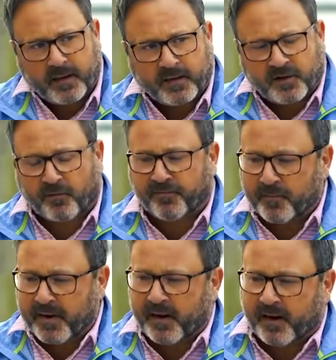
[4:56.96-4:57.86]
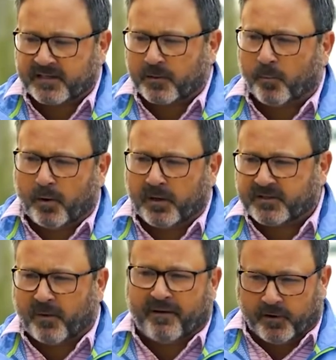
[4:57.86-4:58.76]
So for me, I said, well,
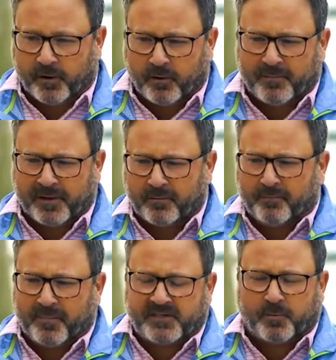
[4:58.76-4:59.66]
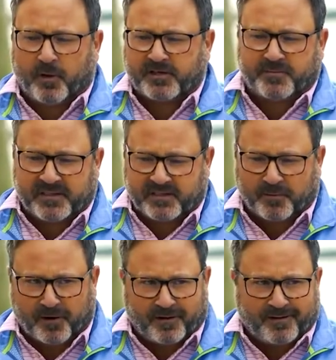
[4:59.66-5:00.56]
it's revenue. I mean, busy work is busy
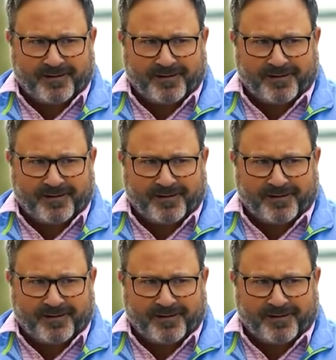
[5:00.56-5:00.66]
work.